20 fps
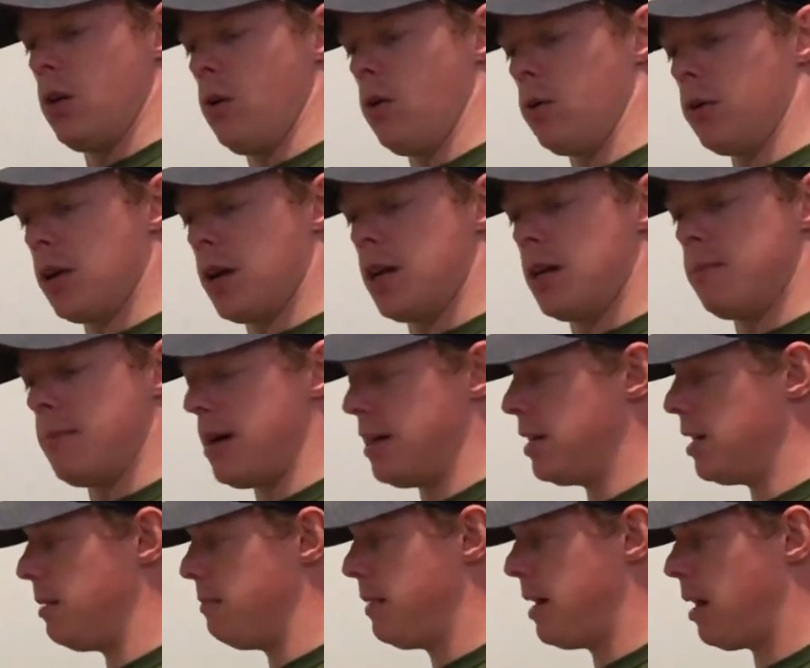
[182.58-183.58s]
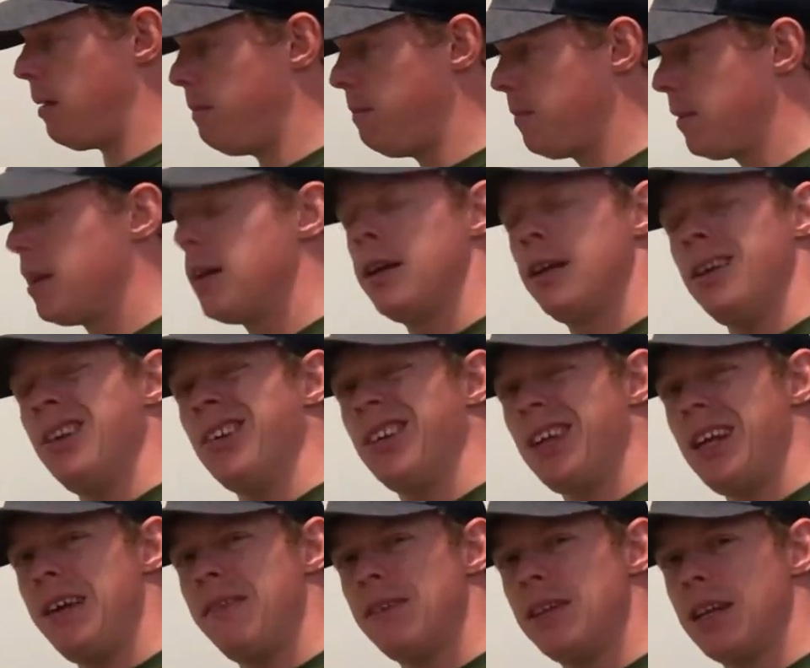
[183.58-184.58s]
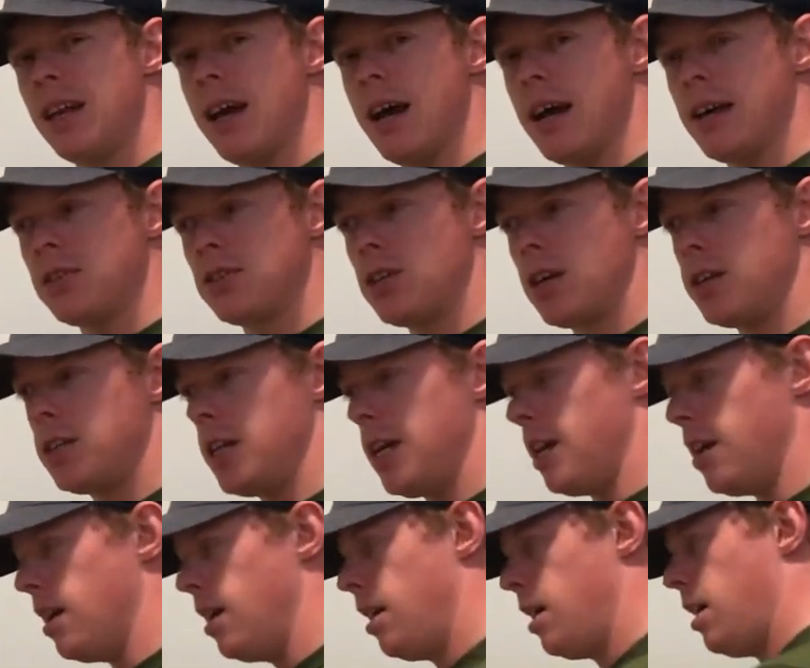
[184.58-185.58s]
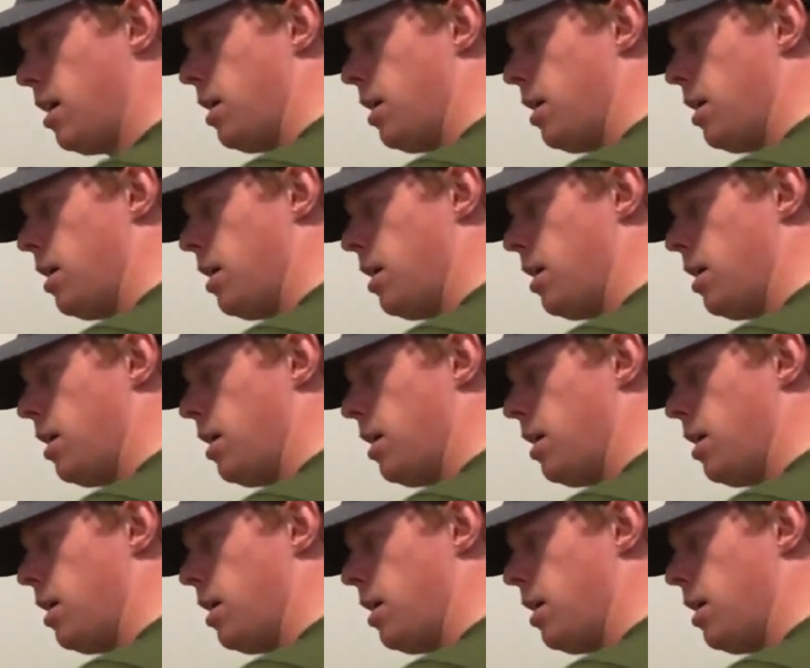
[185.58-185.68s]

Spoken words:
hold on to my dumbbell. You can even start to